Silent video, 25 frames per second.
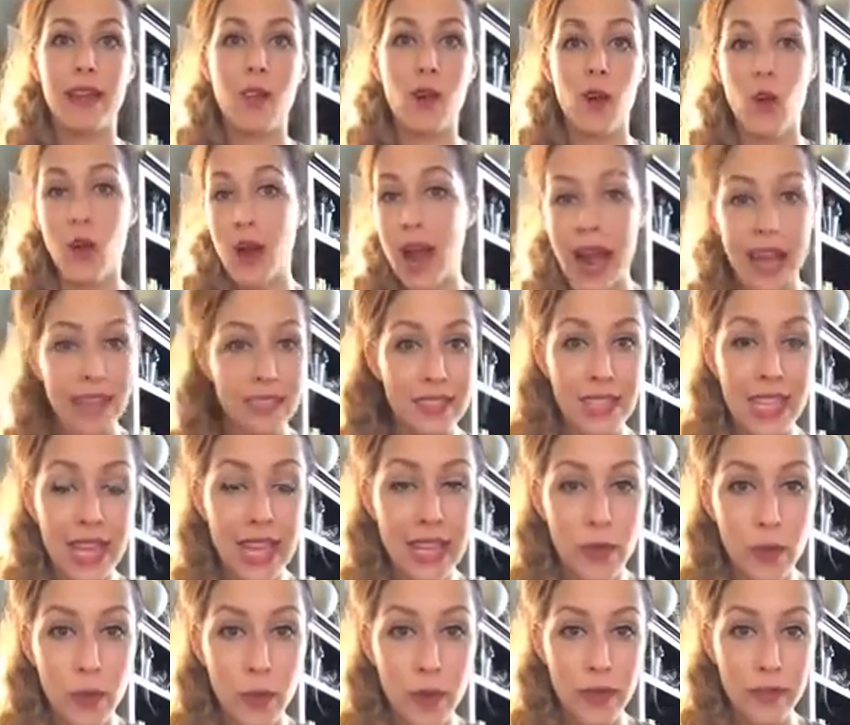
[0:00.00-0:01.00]
Or ask
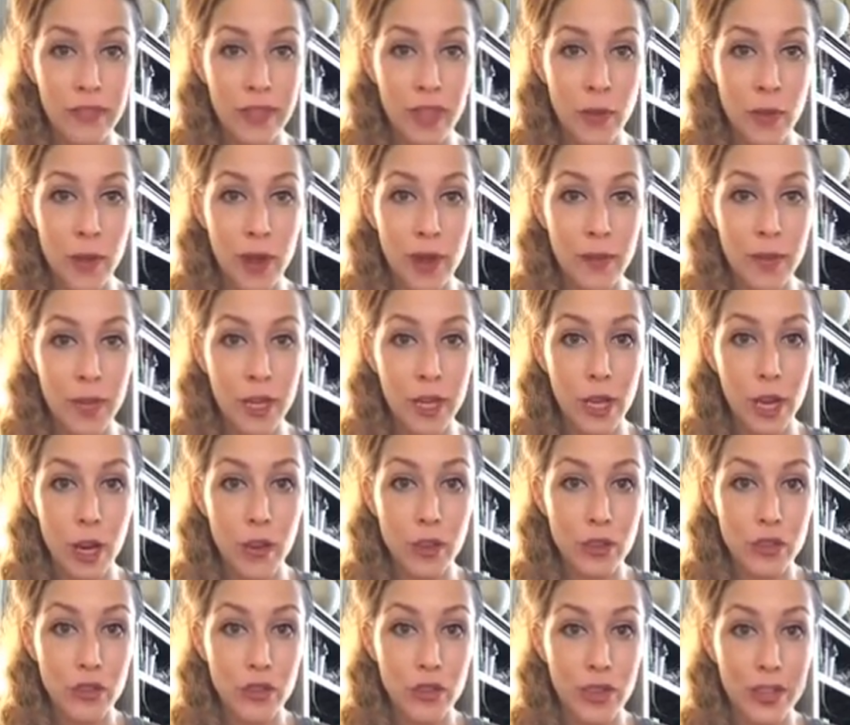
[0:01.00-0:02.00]
anyone if they want to be a
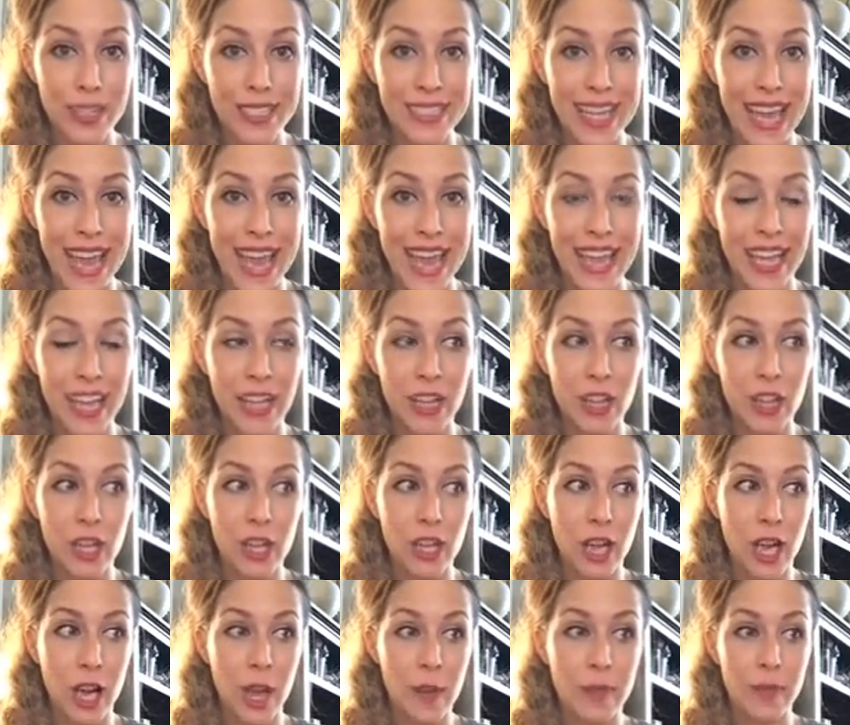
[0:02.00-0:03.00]
coach for the day and
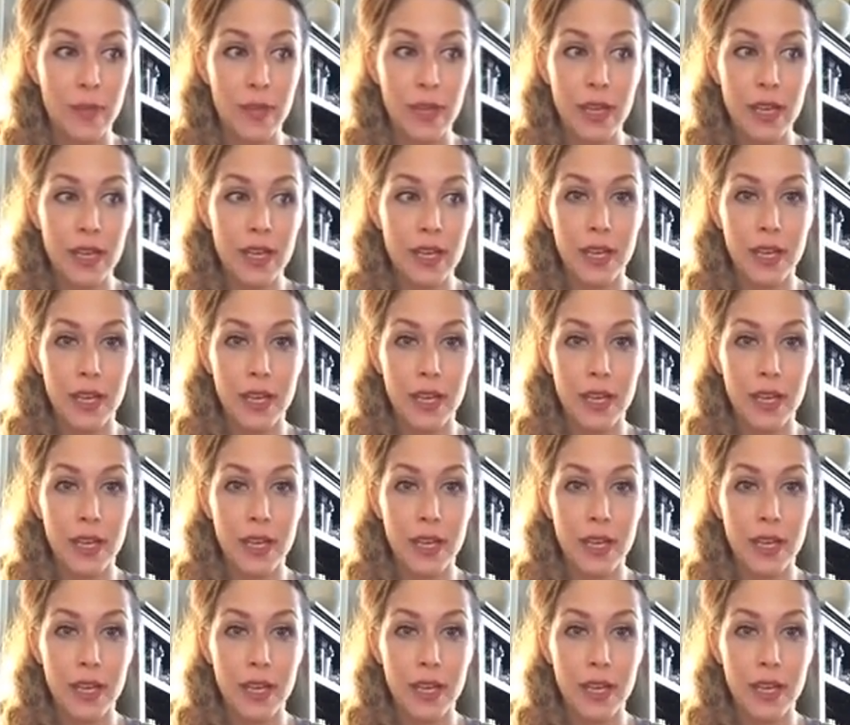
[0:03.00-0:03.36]
look up,